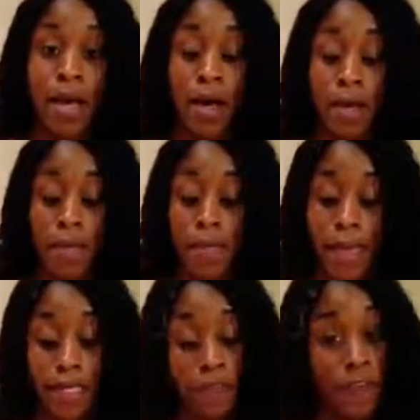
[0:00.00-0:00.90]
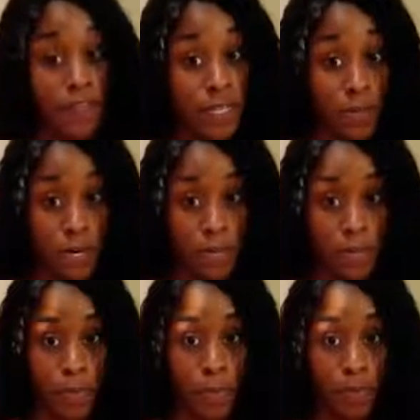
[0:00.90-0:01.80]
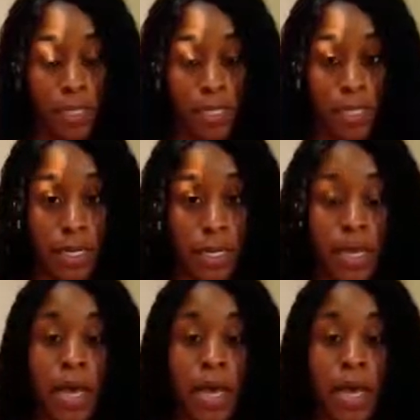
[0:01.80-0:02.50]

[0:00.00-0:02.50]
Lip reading: has 15 grams of protein in it.